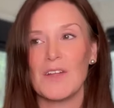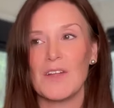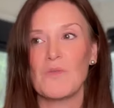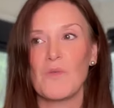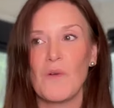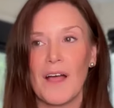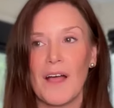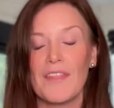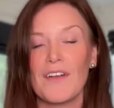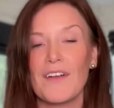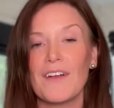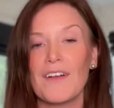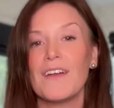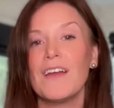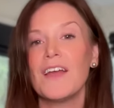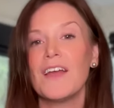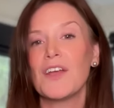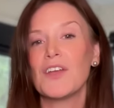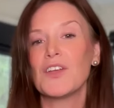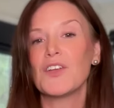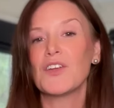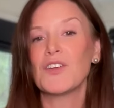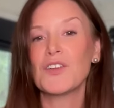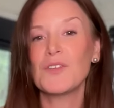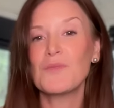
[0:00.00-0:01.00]
And whether
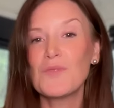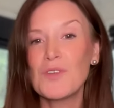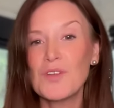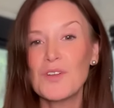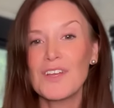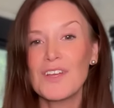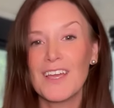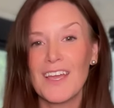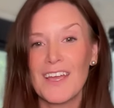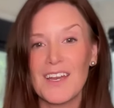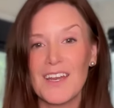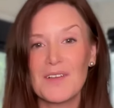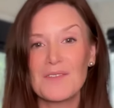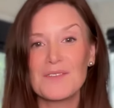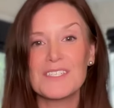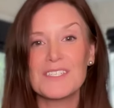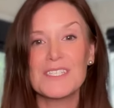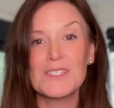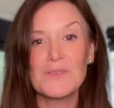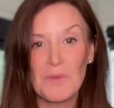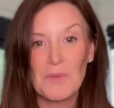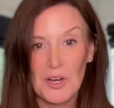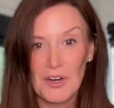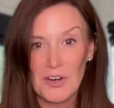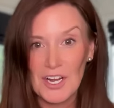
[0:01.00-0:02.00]
you're communicating with
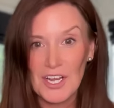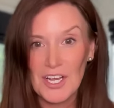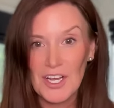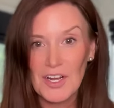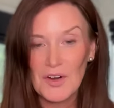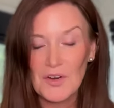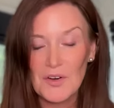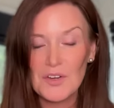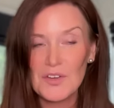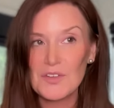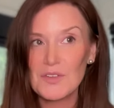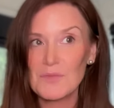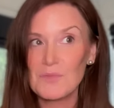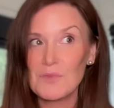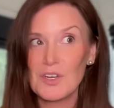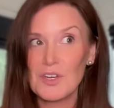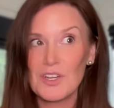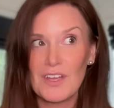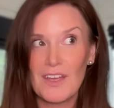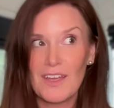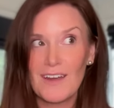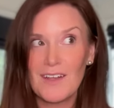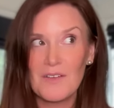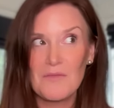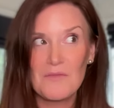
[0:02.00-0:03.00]
spirit or you're
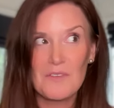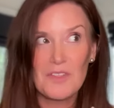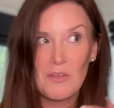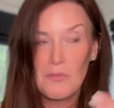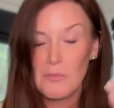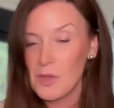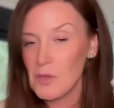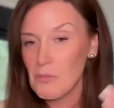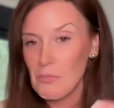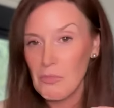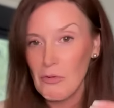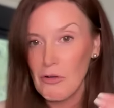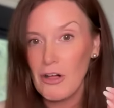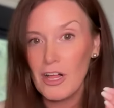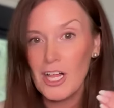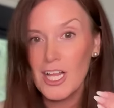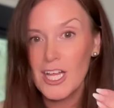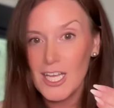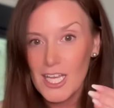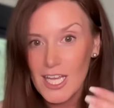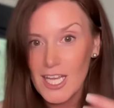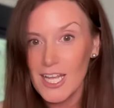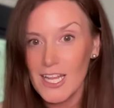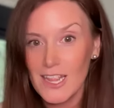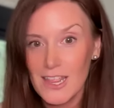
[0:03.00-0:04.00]
communicating with the people
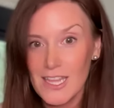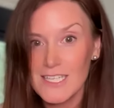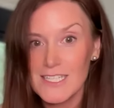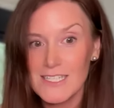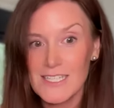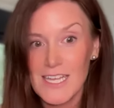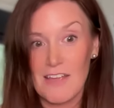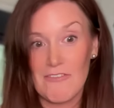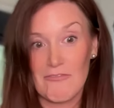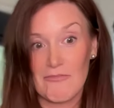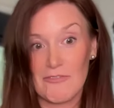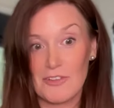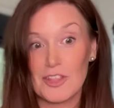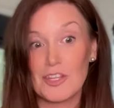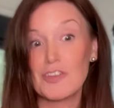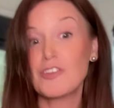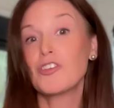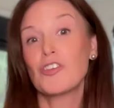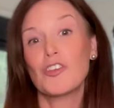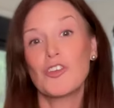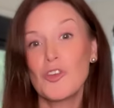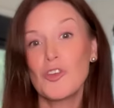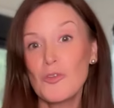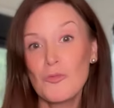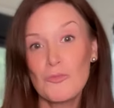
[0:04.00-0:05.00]
in this life, with the
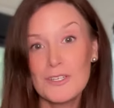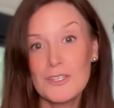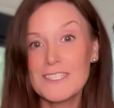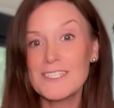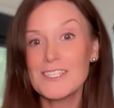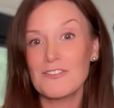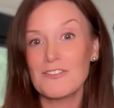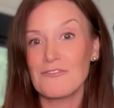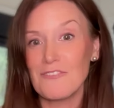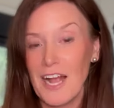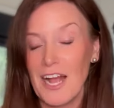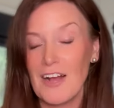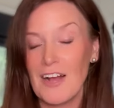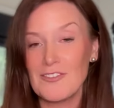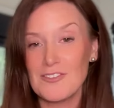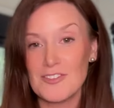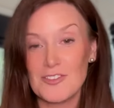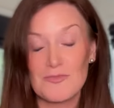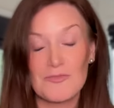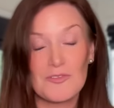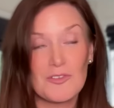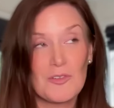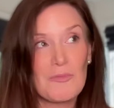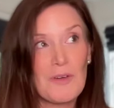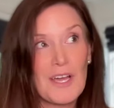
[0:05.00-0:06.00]
humans around
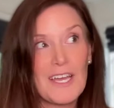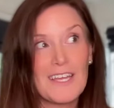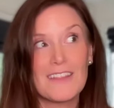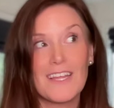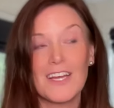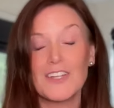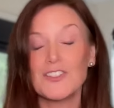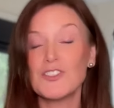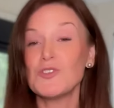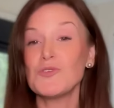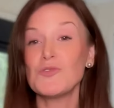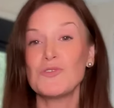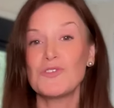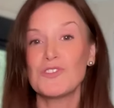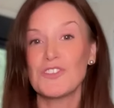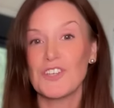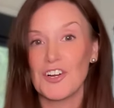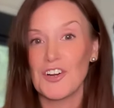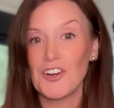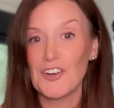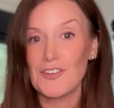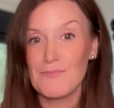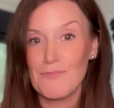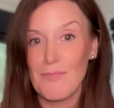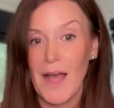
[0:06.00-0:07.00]
you, the way that you
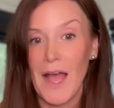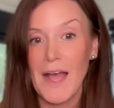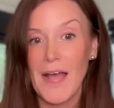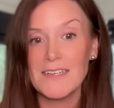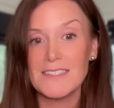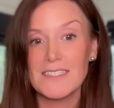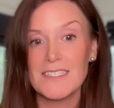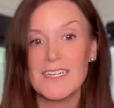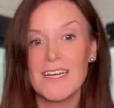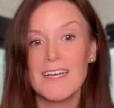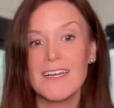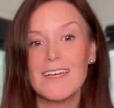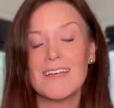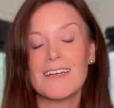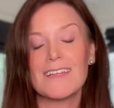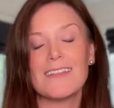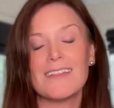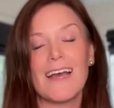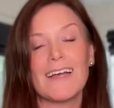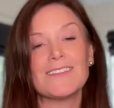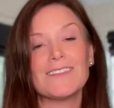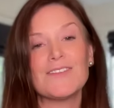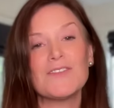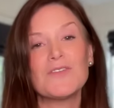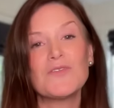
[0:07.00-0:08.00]
learn best,
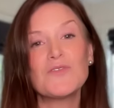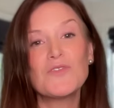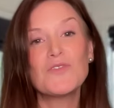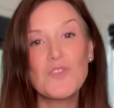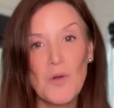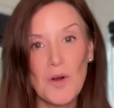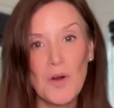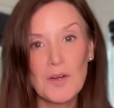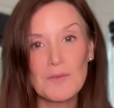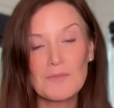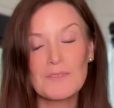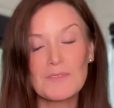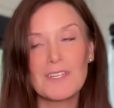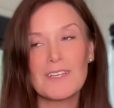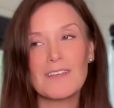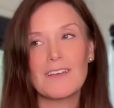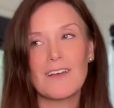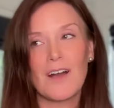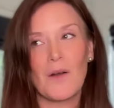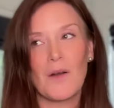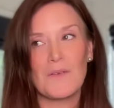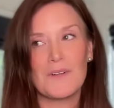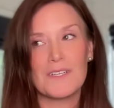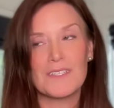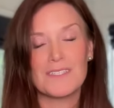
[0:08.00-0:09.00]
that's normally
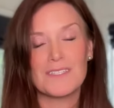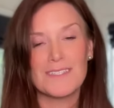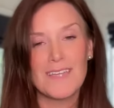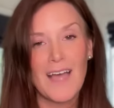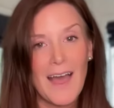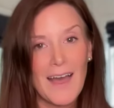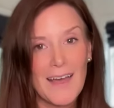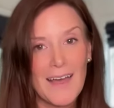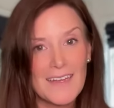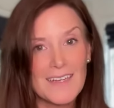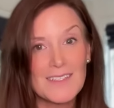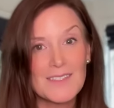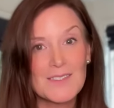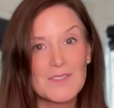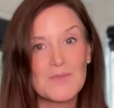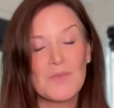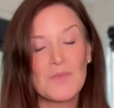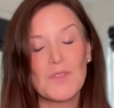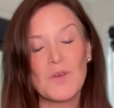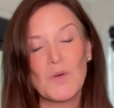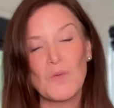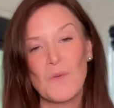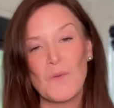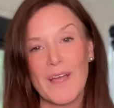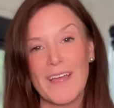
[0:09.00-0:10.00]
coincides
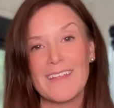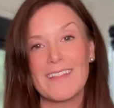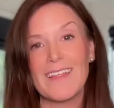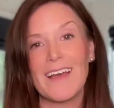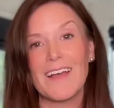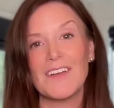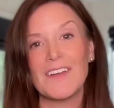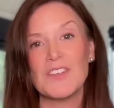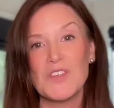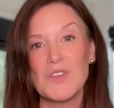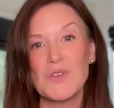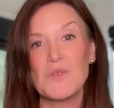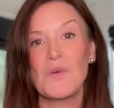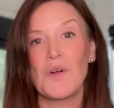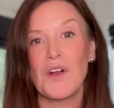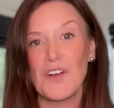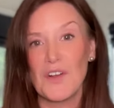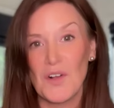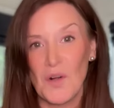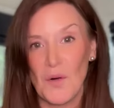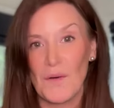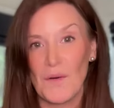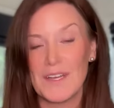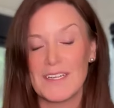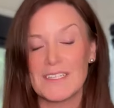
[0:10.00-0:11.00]
with the way that you are
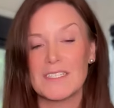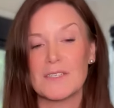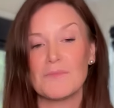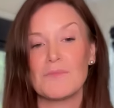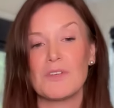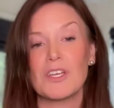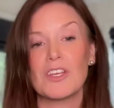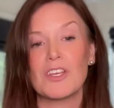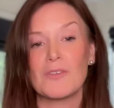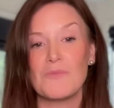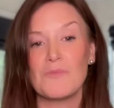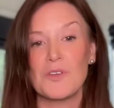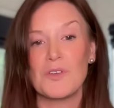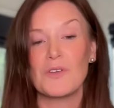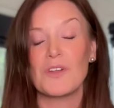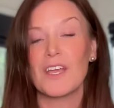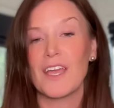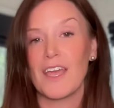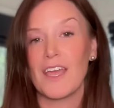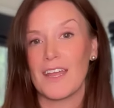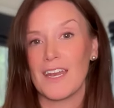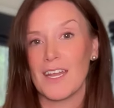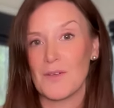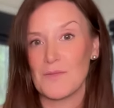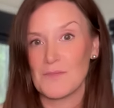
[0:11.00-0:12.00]
going to be
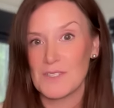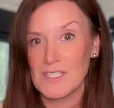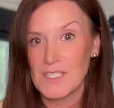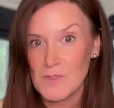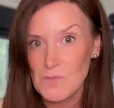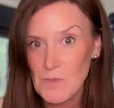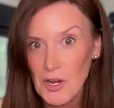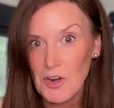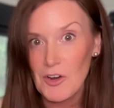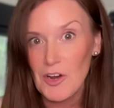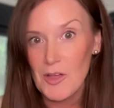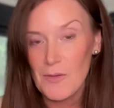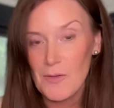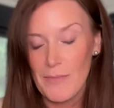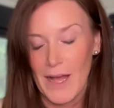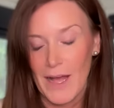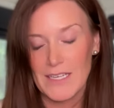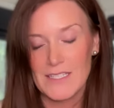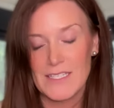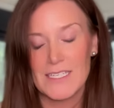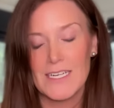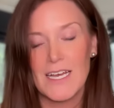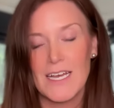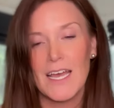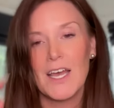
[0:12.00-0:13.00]
communicating with spirit
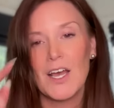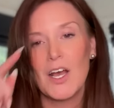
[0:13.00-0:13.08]
best.